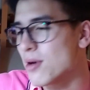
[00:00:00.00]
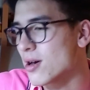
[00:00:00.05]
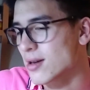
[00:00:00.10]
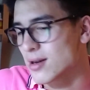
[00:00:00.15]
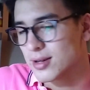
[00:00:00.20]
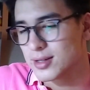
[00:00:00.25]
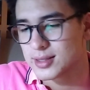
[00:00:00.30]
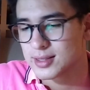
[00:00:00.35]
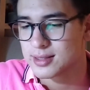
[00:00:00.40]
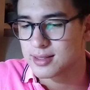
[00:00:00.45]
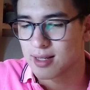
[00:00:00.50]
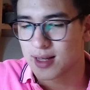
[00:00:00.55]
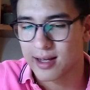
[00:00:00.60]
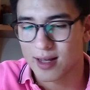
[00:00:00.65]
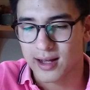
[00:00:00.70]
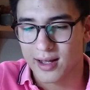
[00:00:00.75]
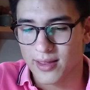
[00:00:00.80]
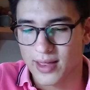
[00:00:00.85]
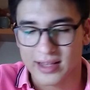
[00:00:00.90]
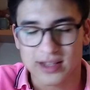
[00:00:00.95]
Marcos,
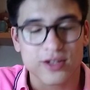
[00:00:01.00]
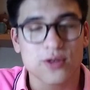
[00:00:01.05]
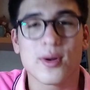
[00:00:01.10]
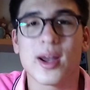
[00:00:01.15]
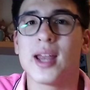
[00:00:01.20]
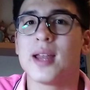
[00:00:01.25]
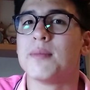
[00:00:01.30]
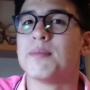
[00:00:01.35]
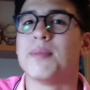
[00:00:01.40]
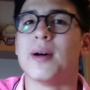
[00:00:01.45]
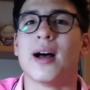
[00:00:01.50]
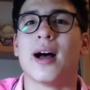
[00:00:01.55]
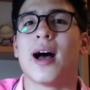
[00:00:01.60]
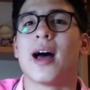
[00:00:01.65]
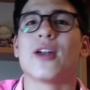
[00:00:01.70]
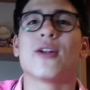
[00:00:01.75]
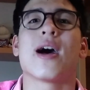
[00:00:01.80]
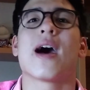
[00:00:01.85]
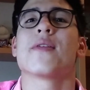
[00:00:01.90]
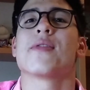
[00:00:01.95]
that's great, but
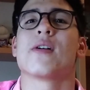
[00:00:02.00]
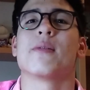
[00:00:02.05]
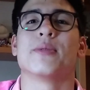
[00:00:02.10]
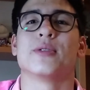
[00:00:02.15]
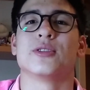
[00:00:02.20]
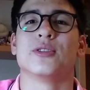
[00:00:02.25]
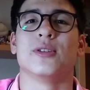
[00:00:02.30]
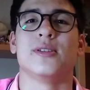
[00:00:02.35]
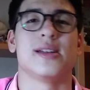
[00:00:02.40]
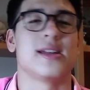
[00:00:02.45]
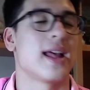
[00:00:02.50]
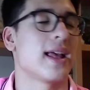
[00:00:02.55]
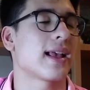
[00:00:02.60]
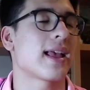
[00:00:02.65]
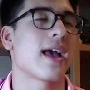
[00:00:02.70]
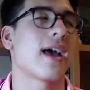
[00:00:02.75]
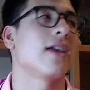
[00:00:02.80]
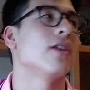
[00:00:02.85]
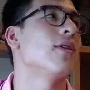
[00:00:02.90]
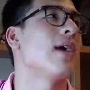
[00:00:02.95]
I don't have the opportunity. I
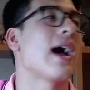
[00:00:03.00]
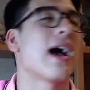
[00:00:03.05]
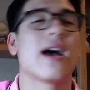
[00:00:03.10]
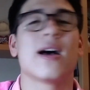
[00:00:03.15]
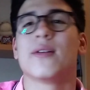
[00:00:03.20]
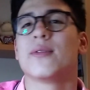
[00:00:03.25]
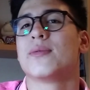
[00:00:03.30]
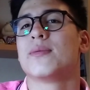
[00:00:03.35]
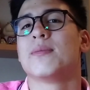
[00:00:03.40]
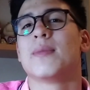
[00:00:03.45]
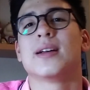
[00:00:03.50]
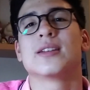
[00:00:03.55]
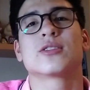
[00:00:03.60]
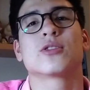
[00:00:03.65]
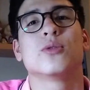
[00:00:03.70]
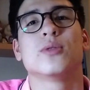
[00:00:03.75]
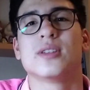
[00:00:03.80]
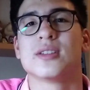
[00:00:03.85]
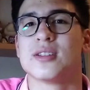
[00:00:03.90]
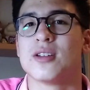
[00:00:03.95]
don't have, my
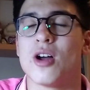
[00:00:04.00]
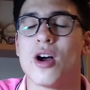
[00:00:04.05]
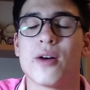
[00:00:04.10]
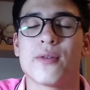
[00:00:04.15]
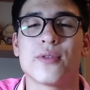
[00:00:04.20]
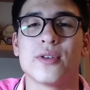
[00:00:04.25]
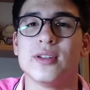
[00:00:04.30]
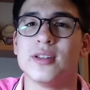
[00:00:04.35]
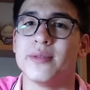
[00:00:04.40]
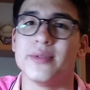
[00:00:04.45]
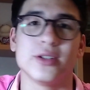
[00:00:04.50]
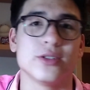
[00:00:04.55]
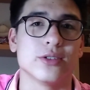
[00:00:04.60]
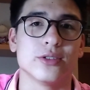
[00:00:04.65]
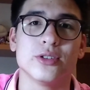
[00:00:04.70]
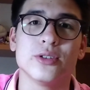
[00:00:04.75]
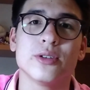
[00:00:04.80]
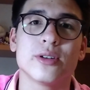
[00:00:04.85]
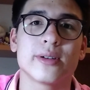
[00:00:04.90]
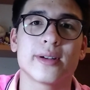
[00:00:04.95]
school doesn't offer individual
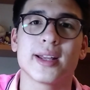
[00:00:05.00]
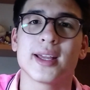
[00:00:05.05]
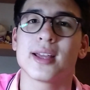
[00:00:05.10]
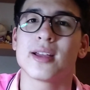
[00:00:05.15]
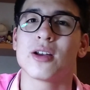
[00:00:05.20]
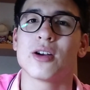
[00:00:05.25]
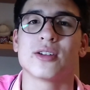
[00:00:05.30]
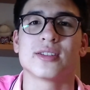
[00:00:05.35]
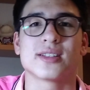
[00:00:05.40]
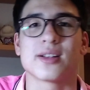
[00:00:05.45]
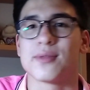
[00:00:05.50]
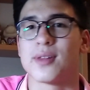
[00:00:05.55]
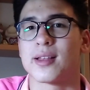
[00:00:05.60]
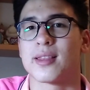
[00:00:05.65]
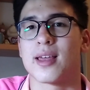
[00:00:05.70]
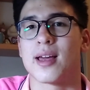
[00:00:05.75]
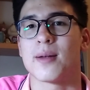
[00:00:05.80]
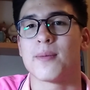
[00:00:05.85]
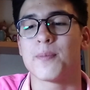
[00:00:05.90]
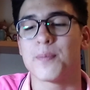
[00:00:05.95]
tutoring or stuff
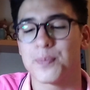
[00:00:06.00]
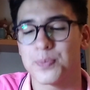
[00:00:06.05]
like that.